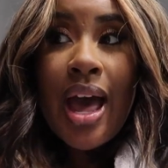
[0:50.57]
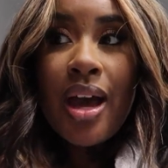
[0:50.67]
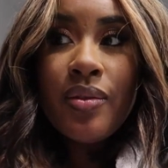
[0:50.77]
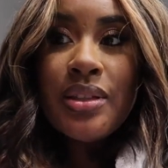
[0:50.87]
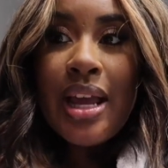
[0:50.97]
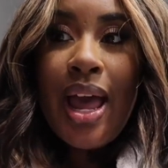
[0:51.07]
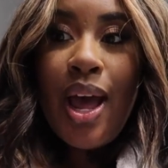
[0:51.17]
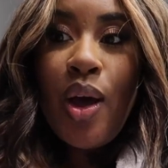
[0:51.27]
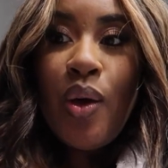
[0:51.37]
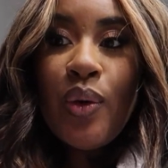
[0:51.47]
out of
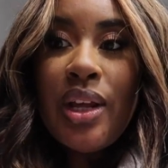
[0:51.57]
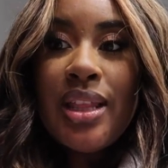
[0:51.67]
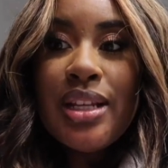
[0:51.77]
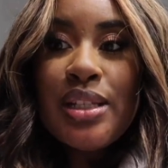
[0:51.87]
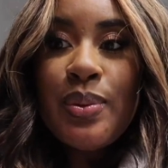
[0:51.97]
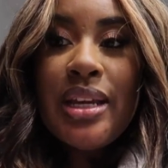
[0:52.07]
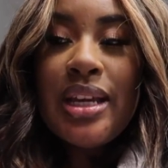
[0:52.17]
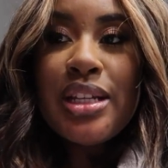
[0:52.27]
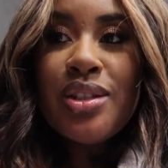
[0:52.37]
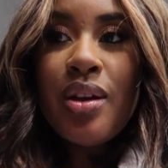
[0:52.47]
town this
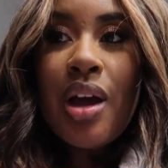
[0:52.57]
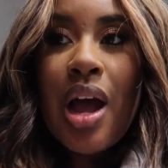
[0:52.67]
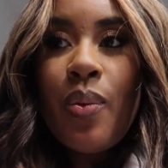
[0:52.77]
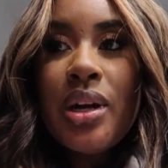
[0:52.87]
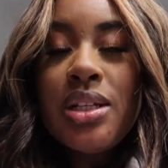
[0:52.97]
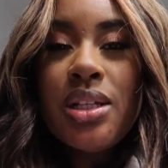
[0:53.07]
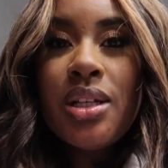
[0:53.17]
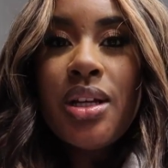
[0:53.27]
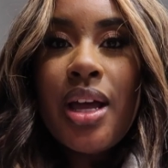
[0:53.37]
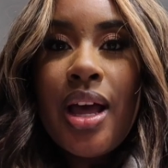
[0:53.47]
weekend so I wanted to
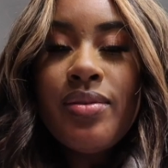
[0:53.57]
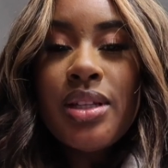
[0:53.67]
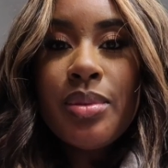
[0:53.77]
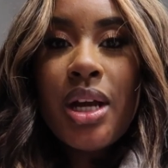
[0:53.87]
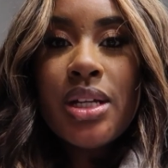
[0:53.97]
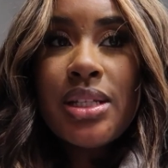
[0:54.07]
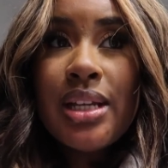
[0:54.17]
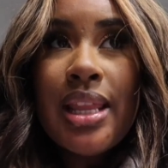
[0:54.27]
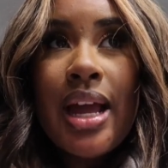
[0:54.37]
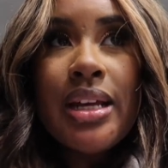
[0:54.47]
have some
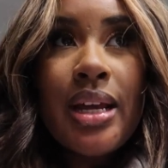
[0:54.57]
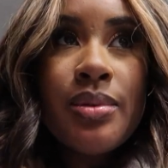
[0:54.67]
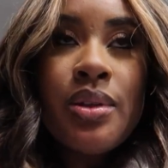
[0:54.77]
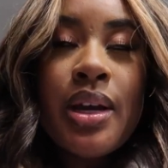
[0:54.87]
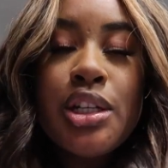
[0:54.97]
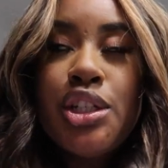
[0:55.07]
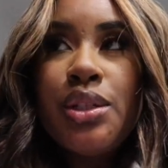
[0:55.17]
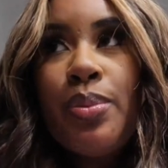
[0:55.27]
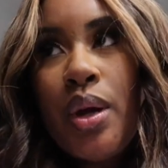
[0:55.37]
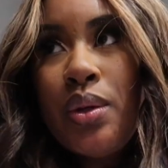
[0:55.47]
content lined up so I can
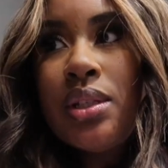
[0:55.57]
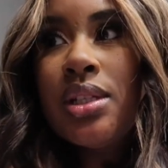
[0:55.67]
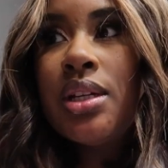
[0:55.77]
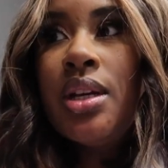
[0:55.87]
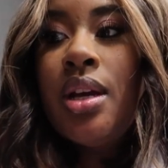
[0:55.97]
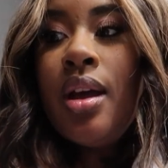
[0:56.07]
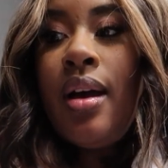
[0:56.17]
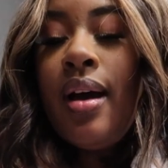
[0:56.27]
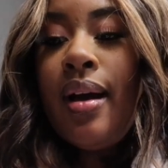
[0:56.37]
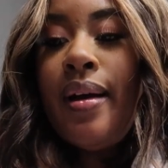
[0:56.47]
just post
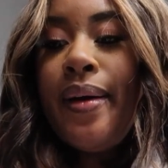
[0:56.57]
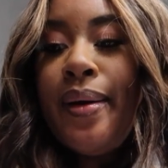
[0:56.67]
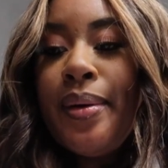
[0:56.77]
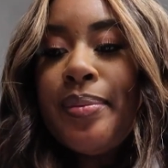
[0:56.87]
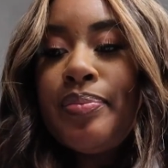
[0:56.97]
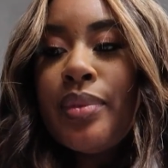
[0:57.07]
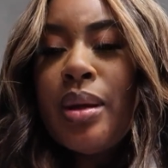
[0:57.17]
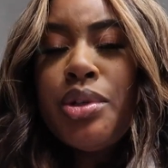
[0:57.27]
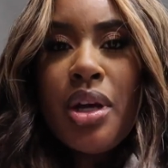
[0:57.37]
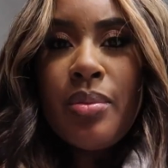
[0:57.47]
um
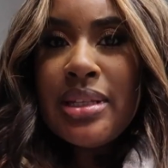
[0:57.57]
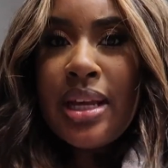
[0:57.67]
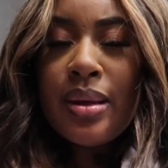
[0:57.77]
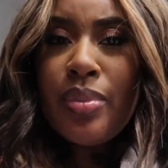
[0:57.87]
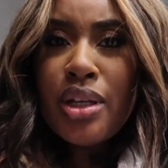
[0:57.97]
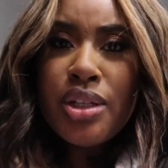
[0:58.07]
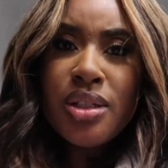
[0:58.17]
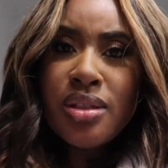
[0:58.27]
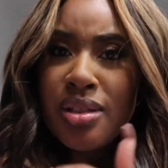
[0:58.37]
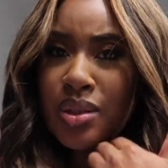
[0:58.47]
i'm sure i'll be taking
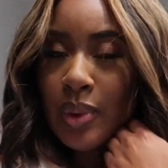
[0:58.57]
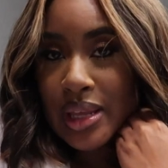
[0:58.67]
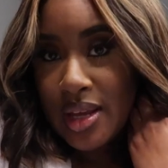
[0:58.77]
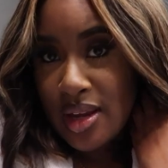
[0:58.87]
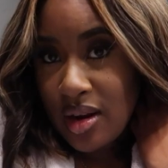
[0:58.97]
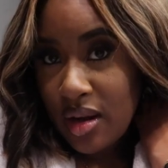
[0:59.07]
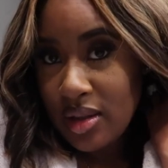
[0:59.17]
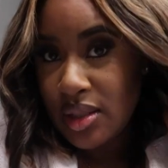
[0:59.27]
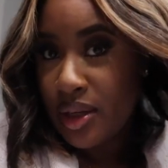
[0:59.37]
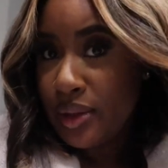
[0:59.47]
pictures this weekend
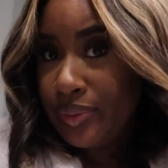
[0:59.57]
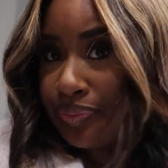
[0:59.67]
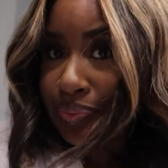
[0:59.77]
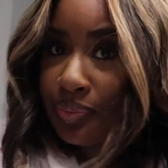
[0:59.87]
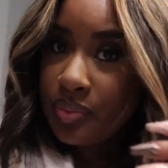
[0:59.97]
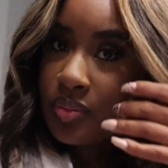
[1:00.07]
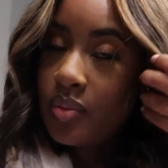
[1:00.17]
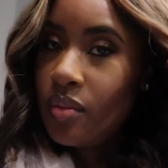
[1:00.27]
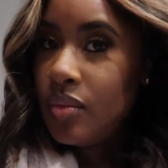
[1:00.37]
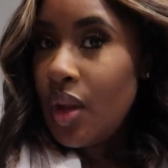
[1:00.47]
also
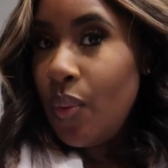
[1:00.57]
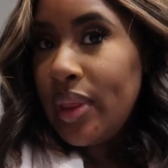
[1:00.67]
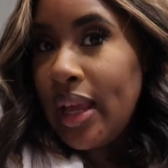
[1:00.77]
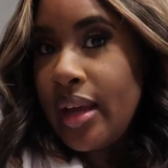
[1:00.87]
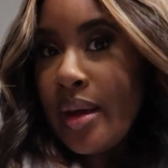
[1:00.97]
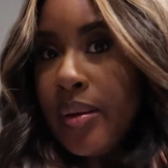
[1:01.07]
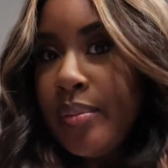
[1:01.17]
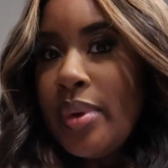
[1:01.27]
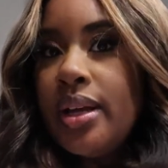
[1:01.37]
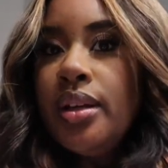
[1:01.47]
when they
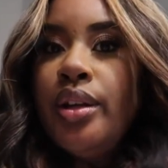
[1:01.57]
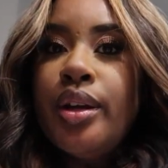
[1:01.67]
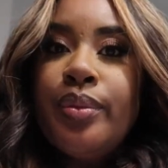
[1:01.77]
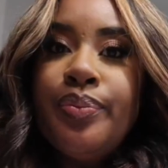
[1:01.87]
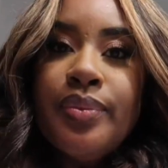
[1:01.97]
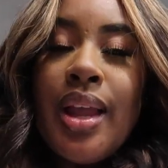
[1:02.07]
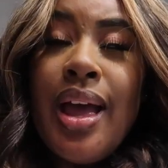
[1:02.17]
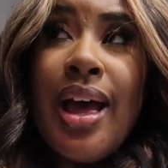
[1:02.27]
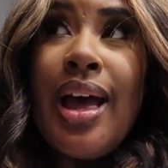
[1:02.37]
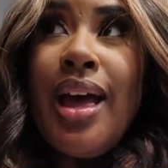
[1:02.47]
come but you know
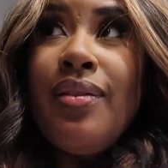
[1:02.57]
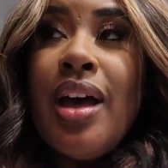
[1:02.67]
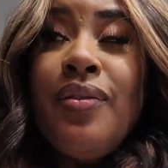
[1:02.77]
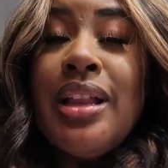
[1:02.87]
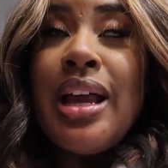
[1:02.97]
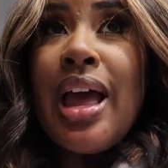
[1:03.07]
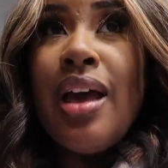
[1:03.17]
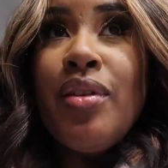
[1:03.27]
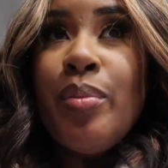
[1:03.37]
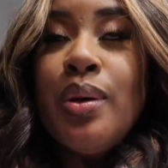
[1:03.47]
i have i feel like i haven't